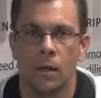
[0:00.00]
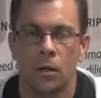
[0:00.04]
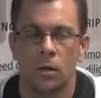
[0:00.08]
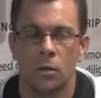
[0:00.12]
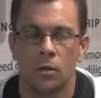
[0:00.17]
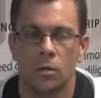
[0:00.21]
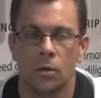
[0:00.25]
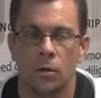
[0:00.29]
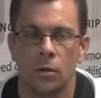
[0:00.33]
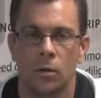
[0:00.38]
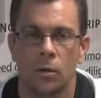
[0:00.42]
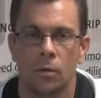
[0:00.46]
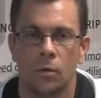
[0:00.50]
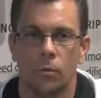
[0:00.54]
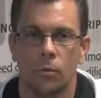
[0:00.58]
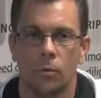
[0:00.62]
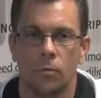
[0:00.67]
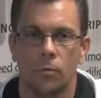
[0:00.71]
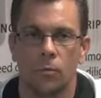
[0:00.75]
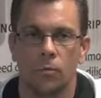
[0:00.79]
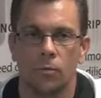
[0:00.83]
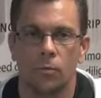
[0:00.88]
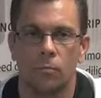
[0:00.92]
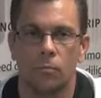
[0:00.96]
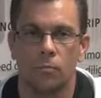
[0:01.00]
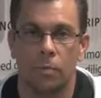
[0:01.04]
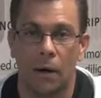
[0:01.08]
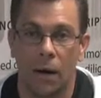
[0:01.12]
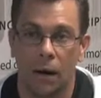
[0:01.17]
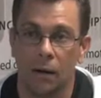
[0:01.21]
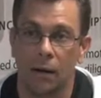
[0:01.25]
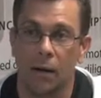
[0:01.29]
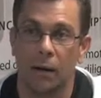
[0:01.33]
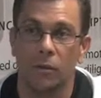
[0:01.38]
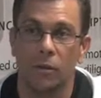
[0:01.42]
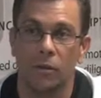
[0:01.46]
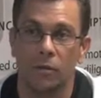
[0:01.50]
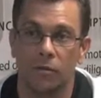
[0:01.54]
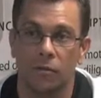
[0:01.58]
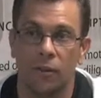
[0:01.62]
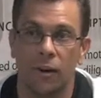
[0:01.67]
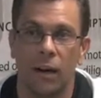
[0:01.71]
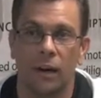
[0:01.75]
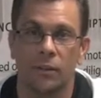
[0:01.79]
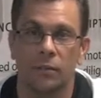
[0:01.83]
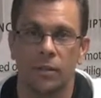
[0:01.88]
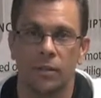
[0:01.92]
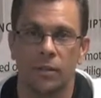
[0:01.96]
So about every
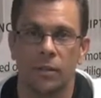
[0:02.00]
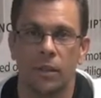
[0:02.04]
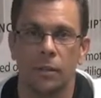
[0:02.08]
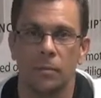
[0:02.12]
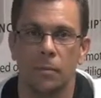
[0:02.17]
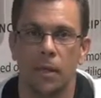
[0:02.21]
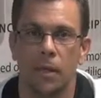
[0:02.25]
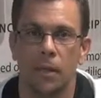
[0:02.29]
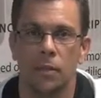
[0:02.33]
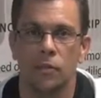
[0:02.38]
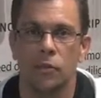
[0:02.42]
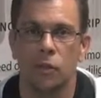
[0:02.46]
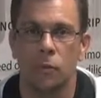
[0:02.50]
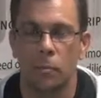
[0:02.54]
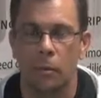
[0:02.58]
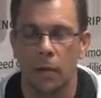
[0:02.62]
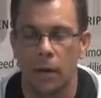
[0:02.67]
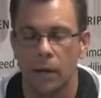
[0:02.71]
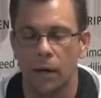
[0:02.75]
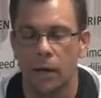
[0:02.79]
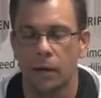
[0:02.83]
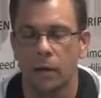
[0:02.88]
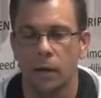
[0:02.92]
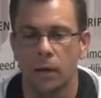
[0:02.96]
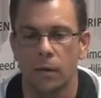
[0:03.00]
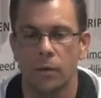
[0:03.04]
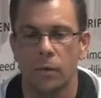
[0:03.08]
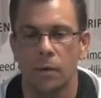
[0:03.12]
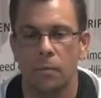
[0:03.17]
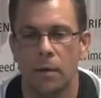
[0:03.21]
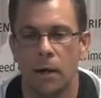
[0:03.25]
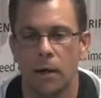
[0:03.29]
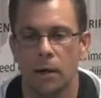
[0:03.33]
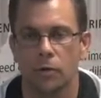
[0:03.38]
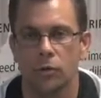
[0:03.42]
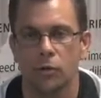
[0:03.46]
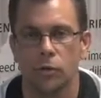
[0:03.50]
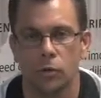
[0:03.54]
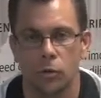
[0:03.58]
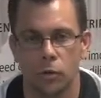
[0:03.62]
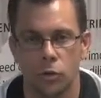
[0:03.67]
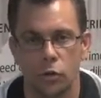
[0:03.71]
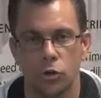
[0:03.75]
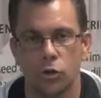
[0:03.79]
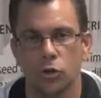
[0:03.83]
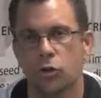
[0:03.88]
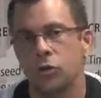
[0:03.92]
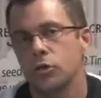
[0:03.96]
5 to 10 minutes, depending on the amount of
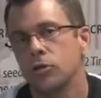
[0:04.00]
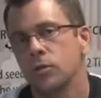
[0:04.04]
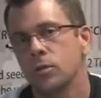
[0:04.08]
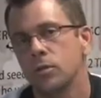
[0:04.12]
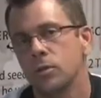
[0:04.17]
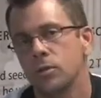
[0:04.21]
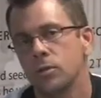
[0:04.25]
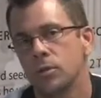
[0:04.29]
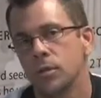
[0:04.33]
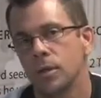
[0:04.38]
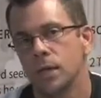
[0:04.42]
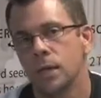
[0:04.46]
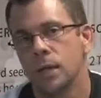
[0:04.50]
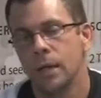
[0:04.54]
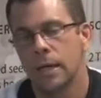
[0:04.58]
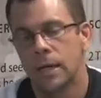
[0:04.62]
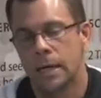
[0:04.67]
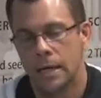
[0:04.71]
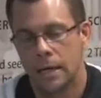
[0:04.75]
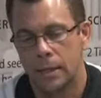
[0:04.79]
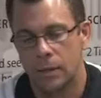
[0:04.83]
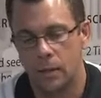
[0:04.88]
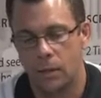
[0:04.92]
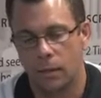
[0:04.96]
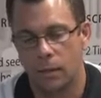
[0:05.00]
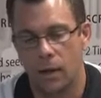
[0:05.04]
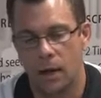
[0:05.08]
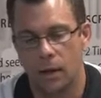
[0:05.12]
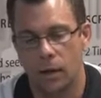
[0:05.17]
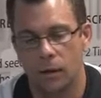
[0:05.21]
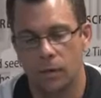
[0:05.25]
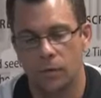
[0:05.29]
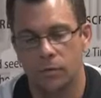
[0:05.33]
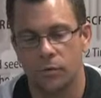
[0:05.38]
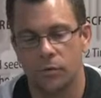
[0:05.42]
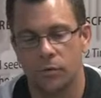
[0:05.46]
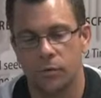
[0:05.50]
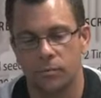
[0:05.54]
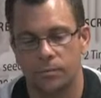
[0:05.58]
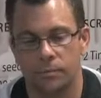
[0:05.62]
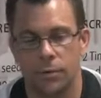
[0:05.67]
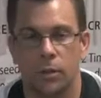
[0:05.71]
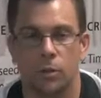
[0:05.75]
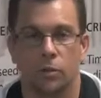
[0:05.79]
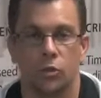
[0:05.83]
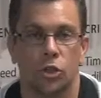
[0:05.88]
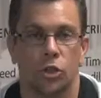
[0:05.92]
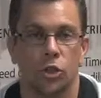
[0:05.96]
solution you're using and the amount of
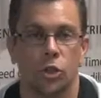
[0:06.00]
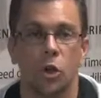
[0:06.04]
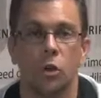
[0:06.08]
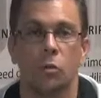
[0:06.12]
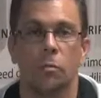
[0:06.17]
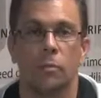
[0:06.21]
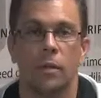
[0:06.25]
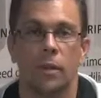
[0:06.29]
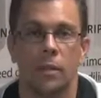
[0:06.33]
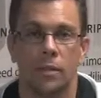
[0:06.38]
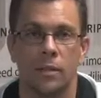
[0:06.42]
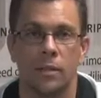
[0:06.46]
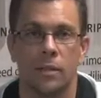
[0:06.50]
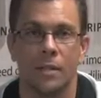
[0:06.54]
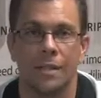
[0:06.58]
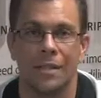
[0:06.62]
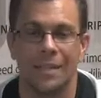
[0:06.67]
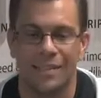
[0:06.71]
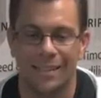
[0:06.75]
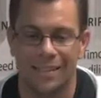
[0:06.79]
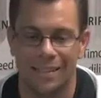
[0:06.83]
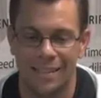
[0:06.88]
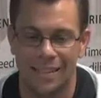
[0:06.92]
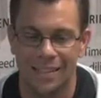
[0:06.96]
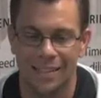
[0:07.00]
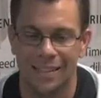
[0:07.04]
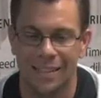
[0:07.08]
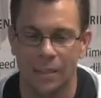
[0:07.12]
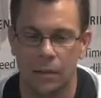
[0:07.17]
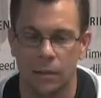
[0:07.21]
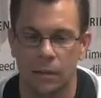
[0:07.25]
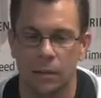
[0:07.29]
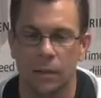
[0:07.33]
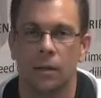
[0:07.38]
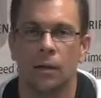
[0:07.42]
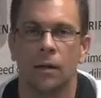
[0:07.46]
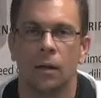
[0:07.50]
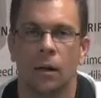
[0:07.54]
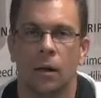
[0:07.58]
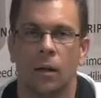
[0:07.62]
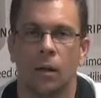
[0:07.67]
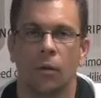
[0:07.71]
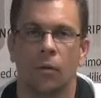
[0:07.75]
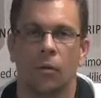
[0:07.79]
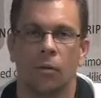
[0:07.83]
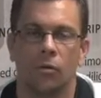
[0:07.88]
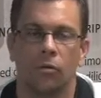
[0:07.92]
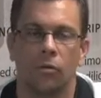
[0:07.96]
soap that's existing
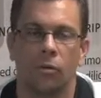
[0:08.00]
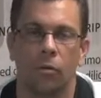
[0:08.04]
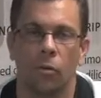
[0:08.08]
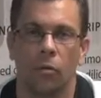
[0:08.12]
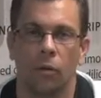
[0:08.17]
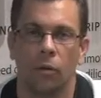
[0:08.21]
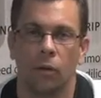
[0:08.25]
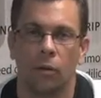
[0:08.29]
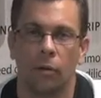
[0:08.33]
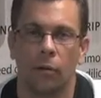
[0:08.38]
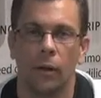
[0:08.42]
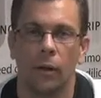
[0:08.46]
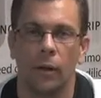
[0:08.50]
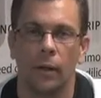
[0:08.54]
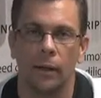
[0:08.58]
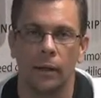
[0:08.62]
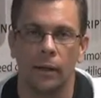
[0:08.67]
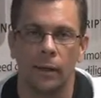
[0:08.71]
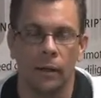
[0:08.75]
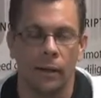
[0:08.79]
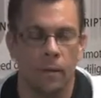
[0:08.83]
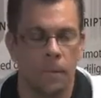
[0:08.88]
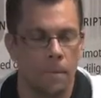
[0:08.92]
on the floor already,